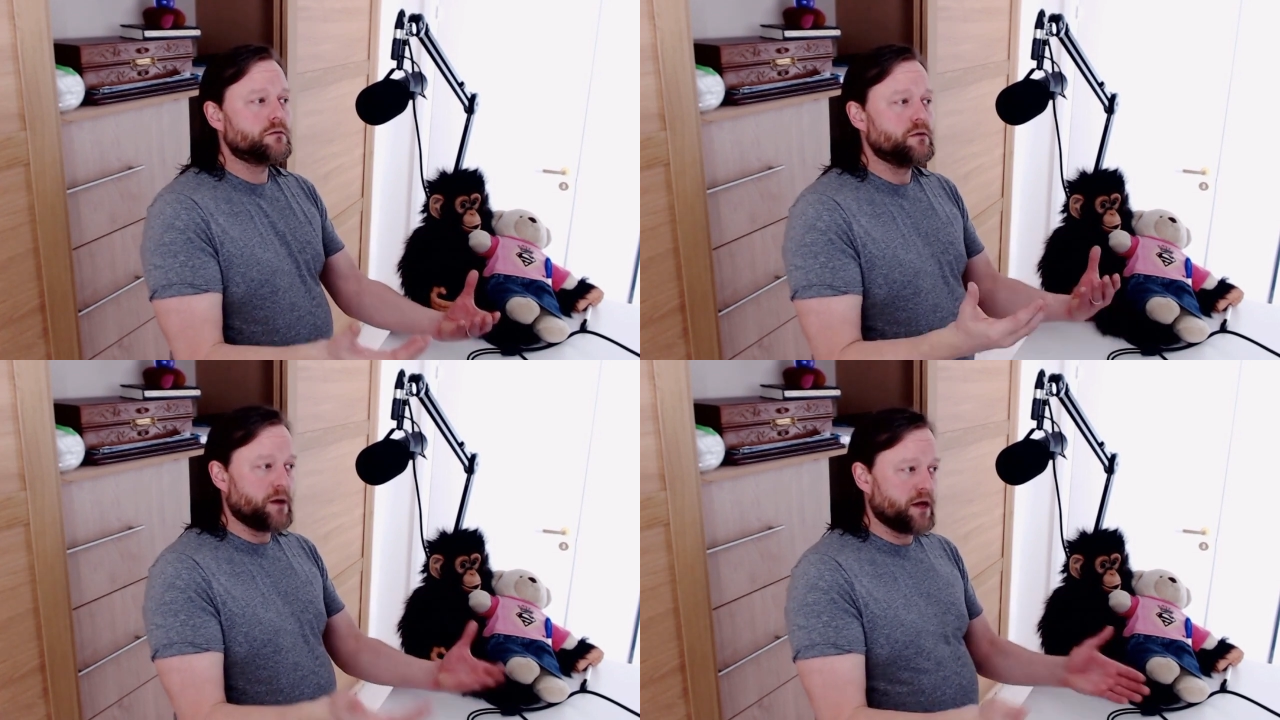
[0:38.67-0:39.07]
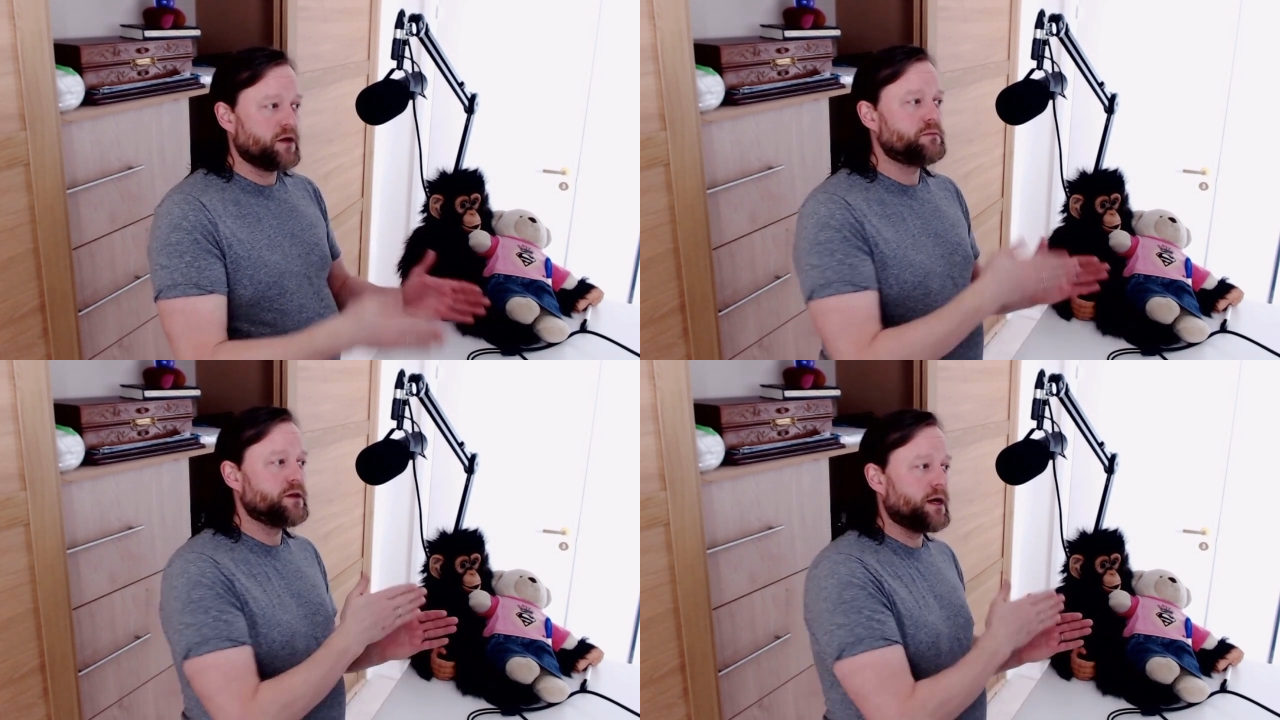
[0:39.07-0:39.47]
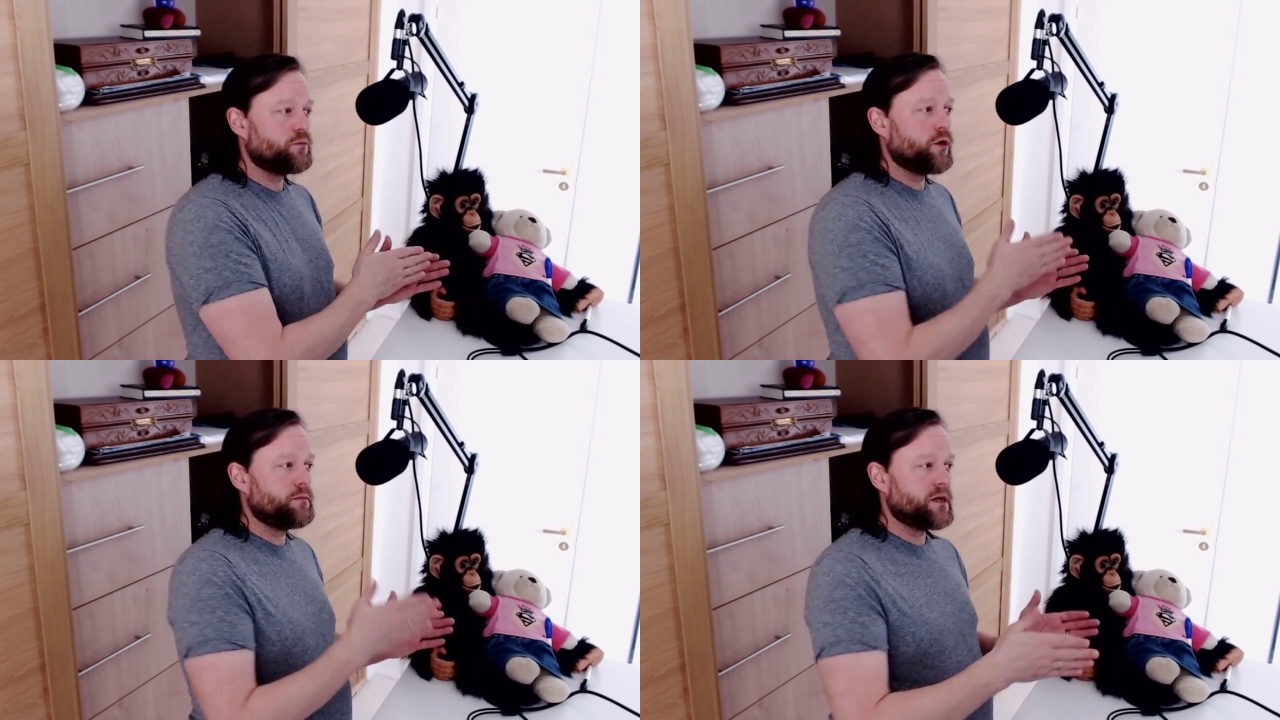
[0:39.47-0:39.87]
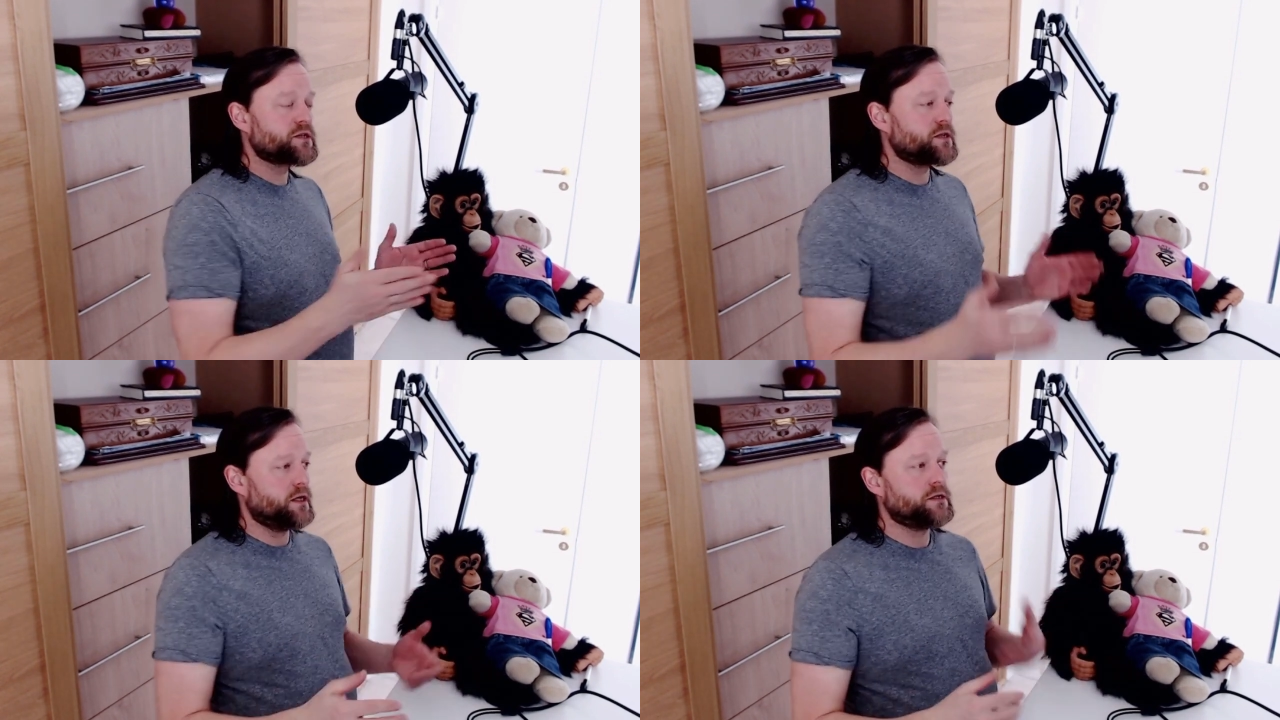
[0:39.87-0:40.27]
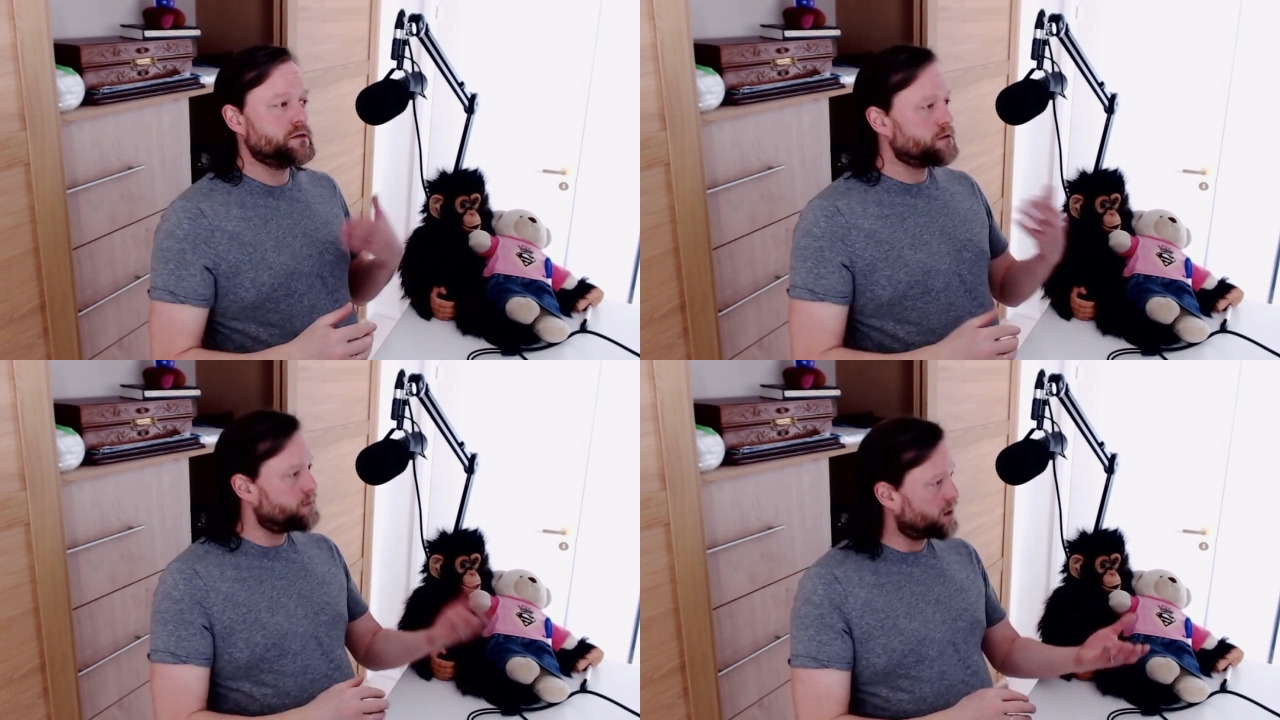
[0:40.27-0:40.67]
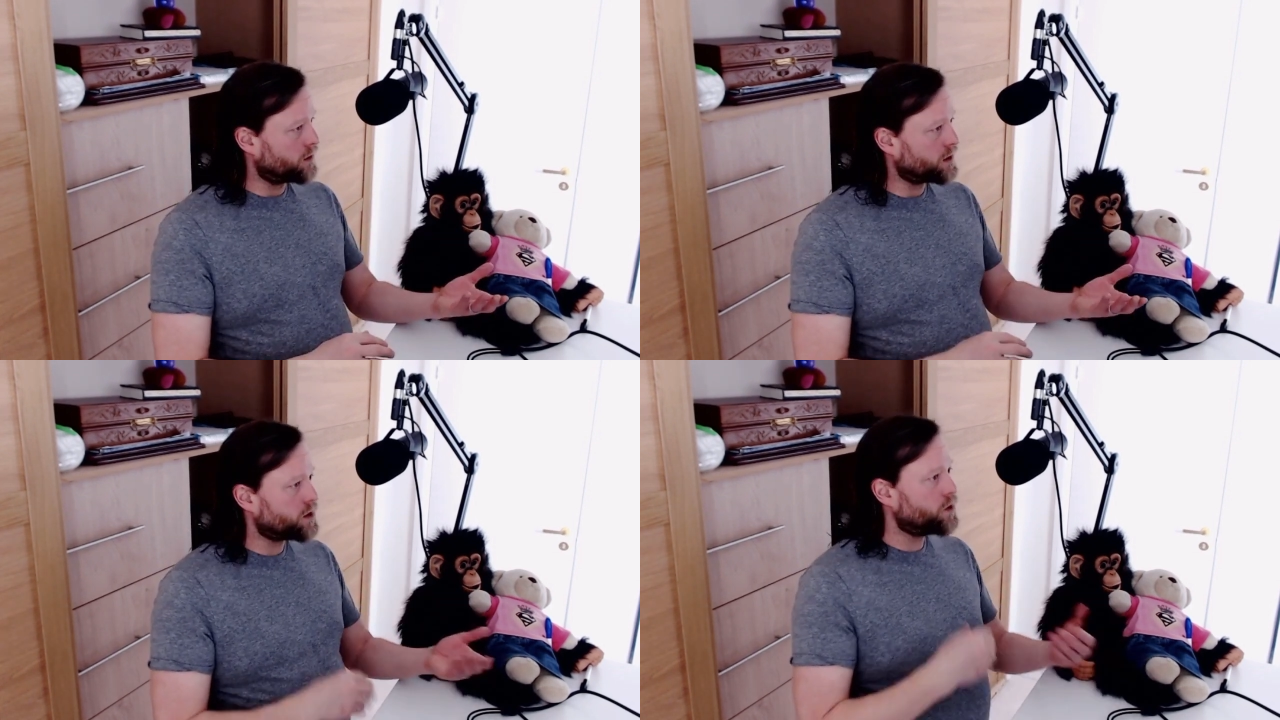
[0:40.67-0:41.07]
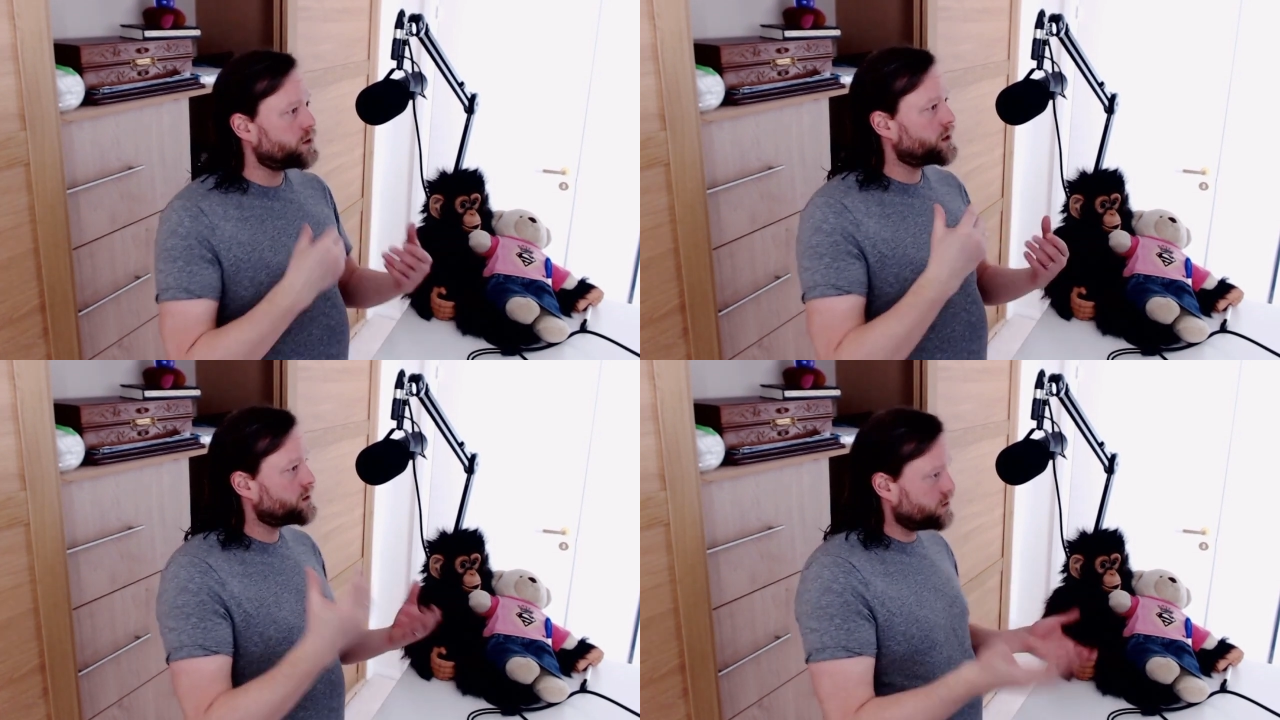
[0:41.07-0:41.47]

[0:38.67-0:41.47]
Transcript: The path up to that point makes sense. You get better at coding,